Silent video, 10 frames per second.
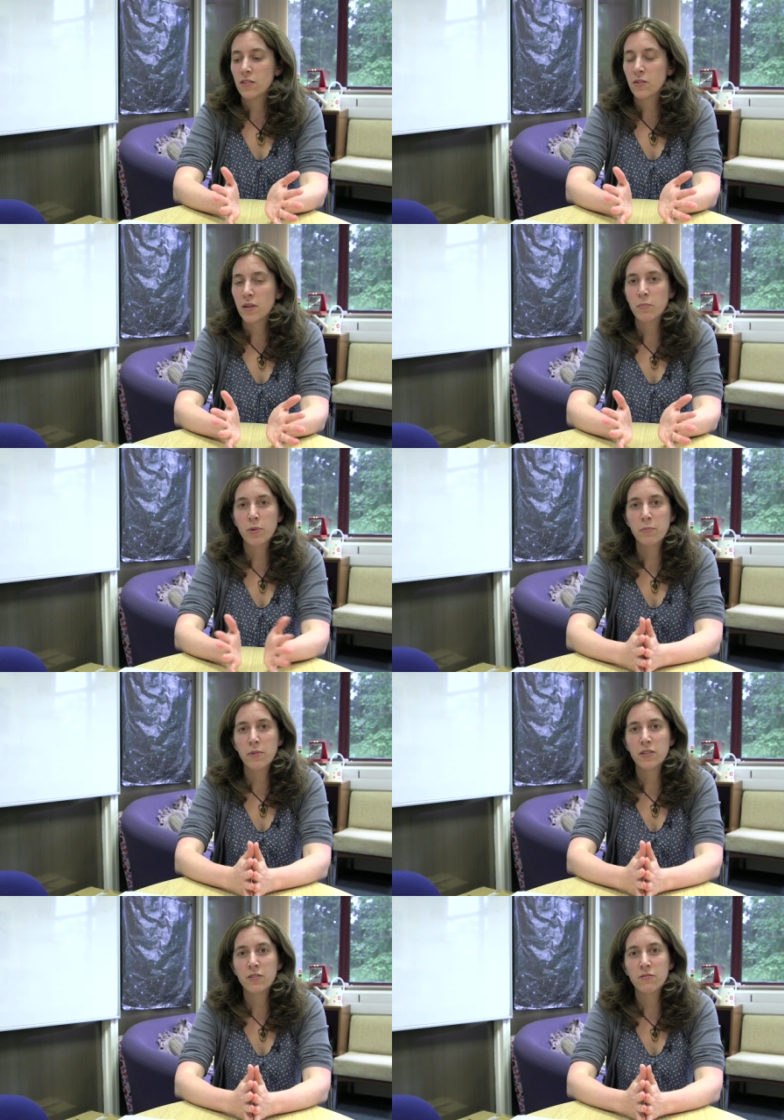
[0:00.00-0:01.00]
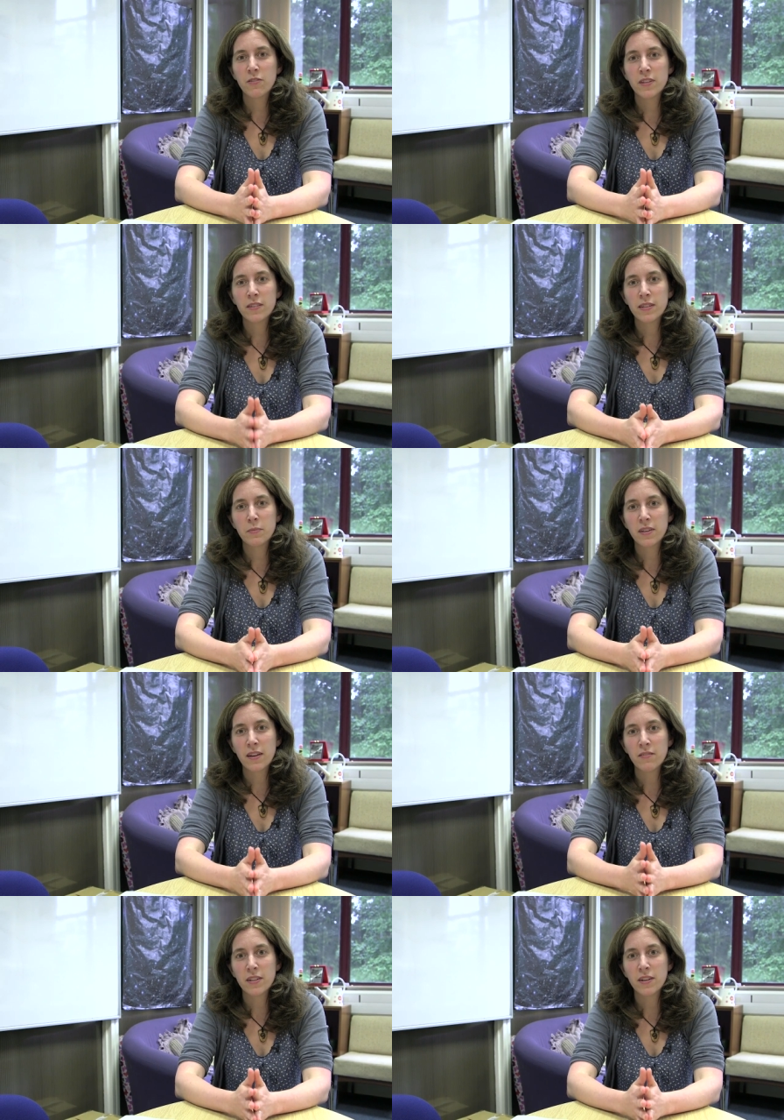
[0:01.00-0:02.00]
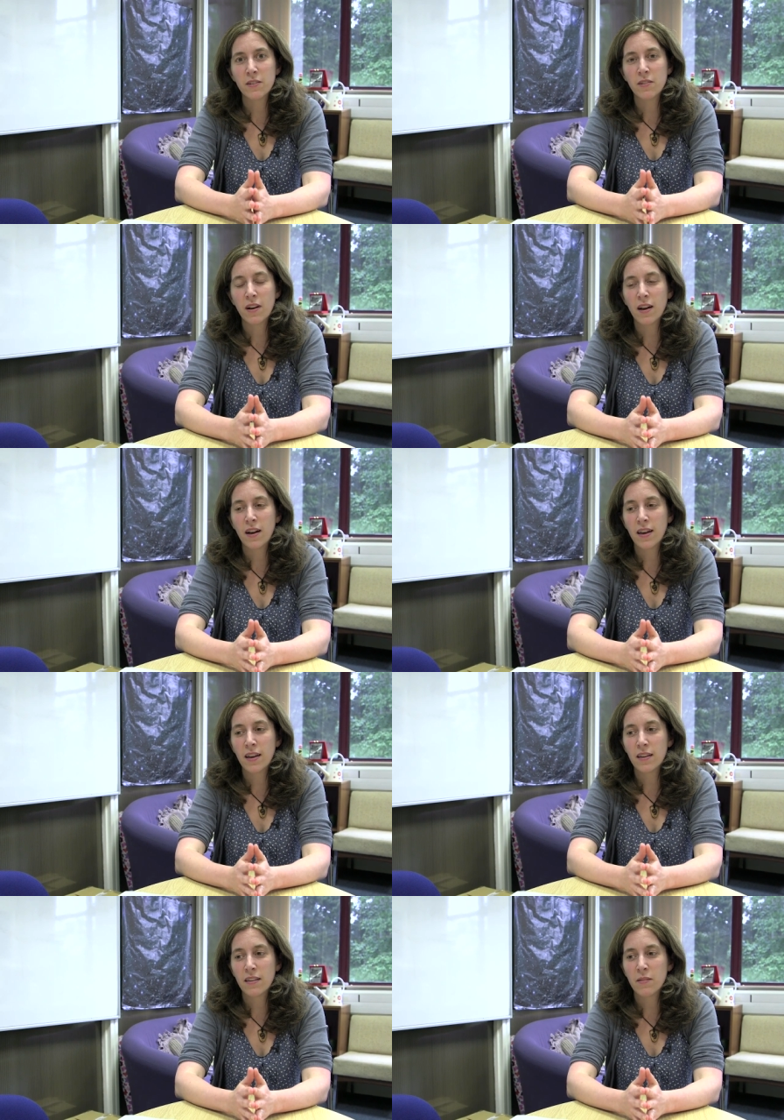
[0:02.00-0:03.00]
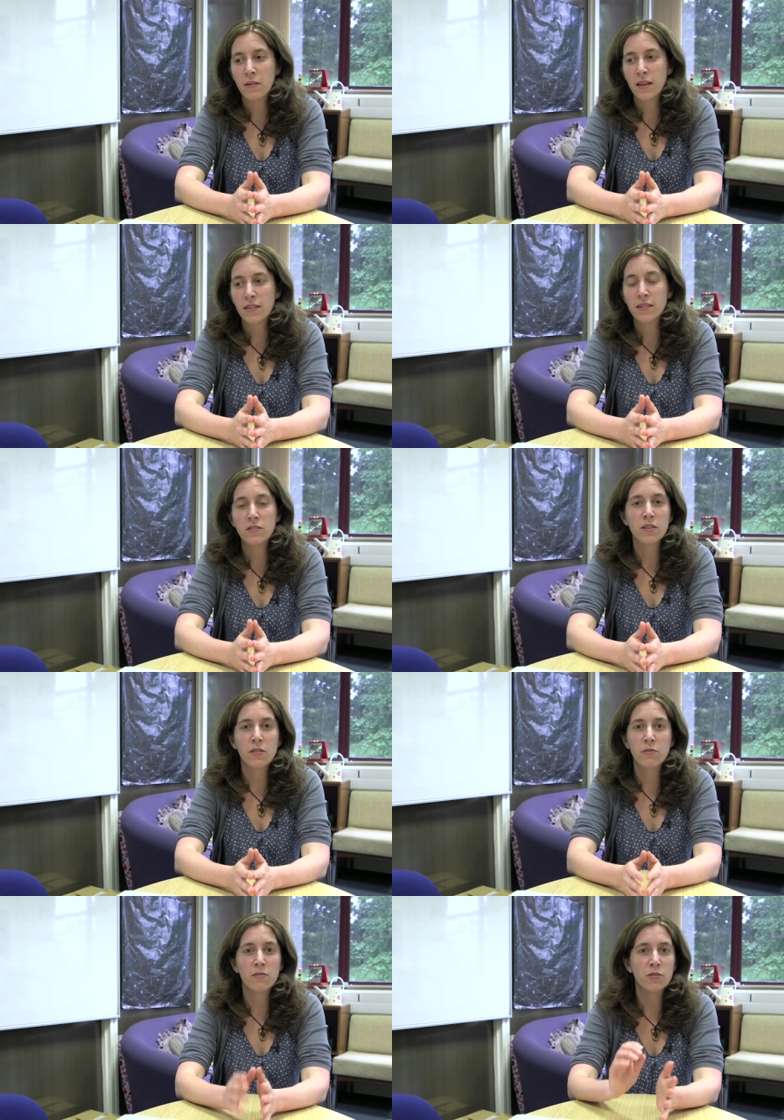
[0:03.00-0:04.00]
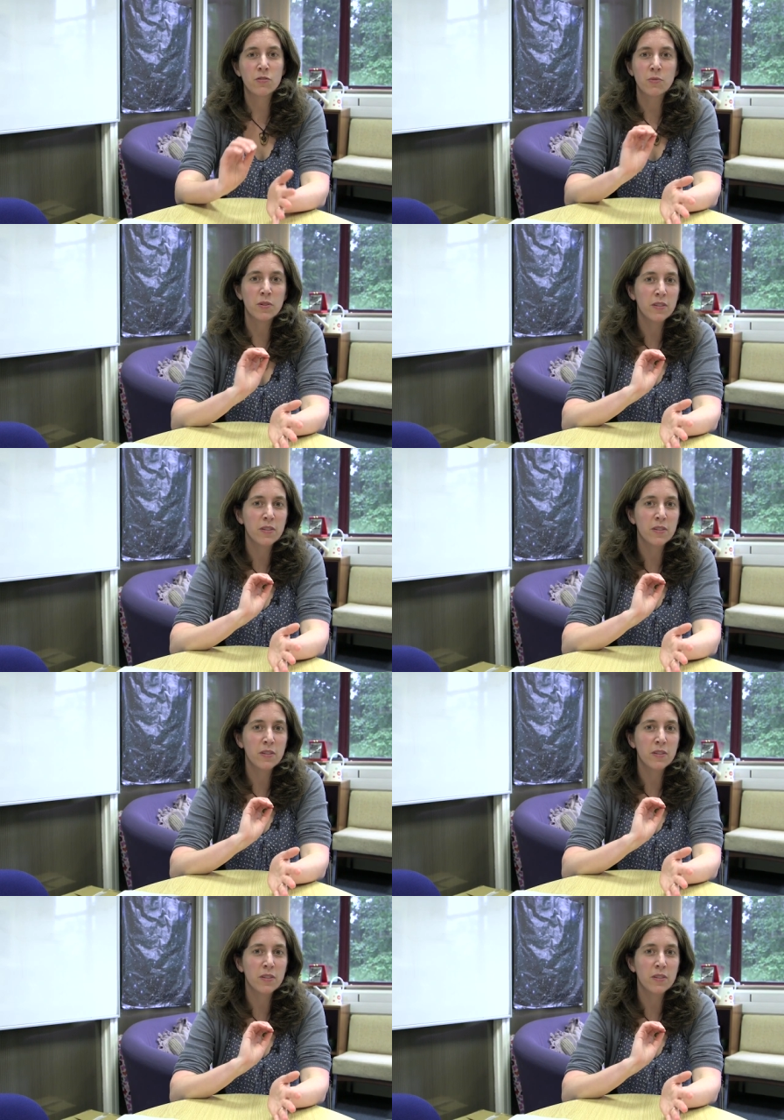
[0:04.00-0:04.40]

So in preparation for this deep sky video, I essentially threw a virtual